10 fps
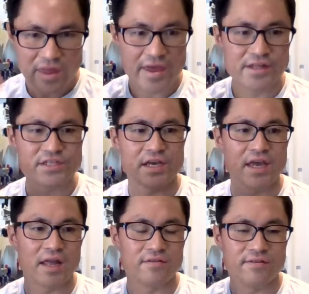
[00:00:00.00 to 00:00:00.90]
It's,
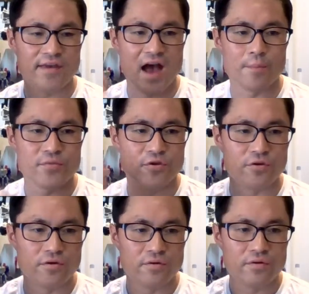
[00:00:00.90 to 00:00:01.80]
again, to help
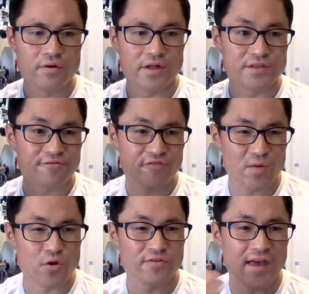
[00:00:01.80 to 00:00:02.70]
you. It's a
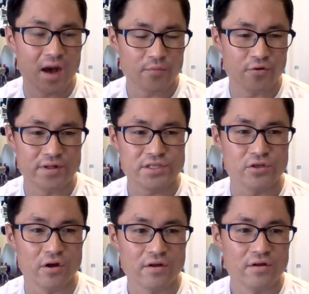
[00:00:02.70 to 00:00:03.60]
framework to help you. It's
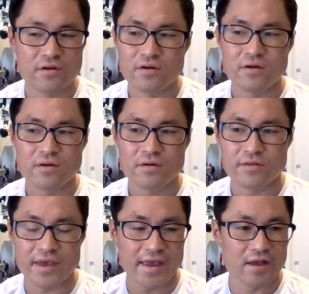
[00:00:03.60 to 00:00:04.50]
not
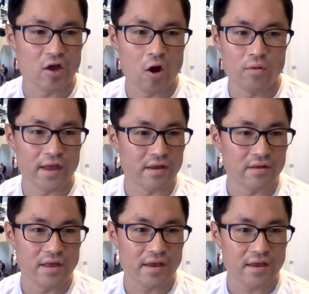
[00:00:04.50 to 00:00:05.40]
the end goal,
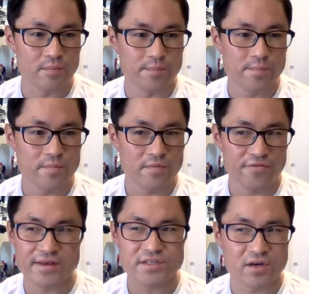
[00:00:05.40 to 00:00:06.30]
and it can
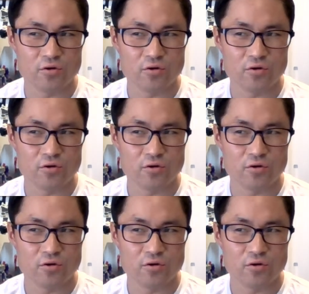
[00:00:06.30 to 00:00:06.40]
things can